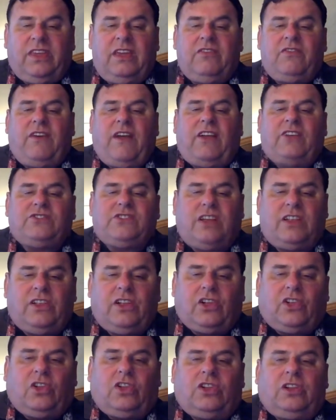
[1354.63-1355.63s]

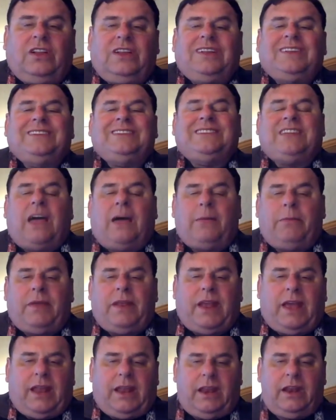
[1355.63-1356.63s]

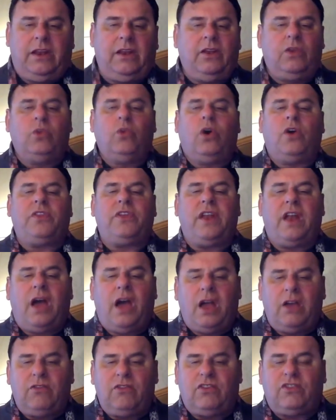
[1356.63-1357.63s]
evangelical-dominated Northern
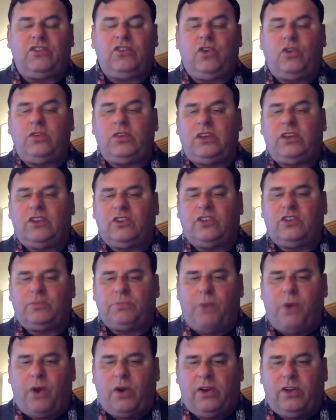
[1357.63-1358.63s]
Irish Unionist
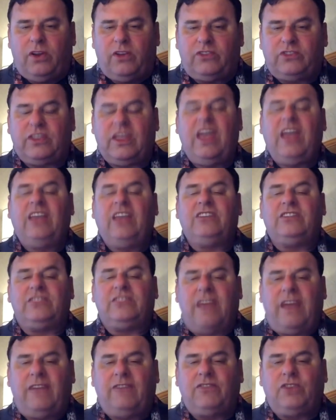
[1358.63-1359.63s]
parties
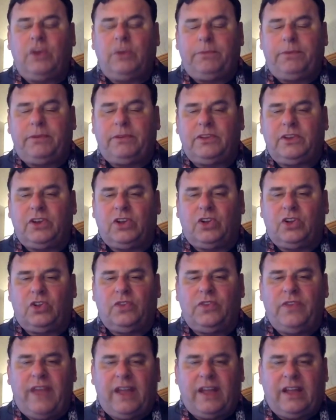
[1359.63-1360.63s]
saved her
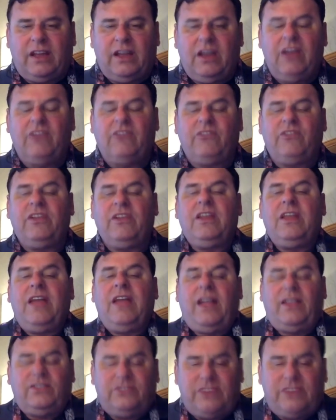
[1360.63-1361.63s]
political neck
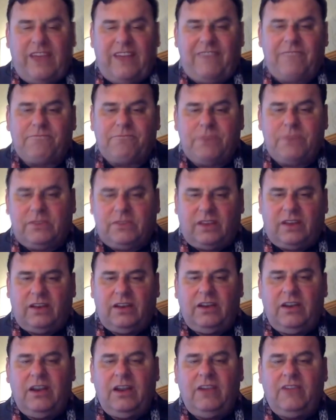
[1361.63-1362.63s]
and saved
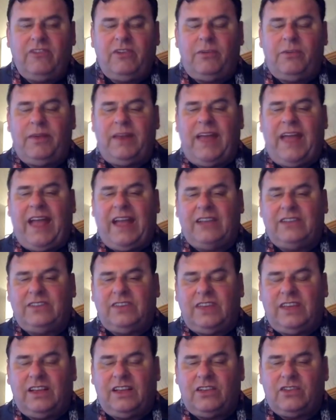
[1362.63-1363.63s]
Britain from an
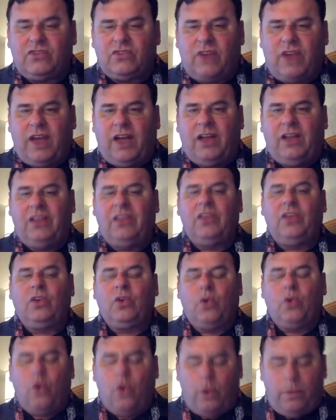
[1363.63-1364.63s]
anti-Israel
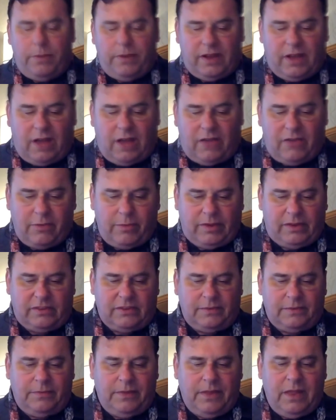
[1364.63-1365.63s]
Corbyn
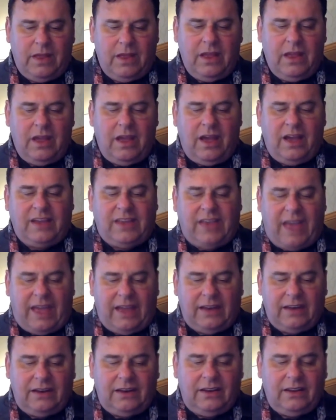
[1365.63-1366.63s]
government.
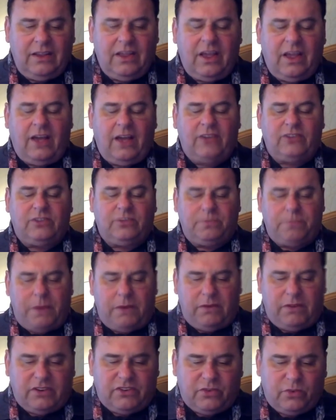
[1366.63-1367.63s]
Again, a
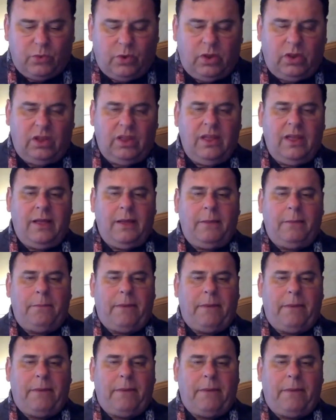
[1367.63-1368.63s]
spiritual
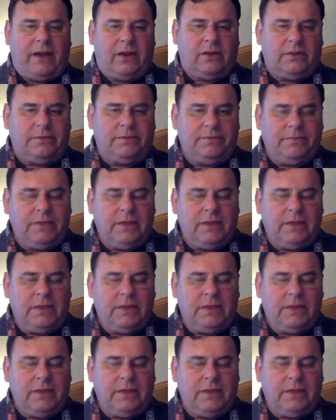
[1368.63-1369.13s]
battle.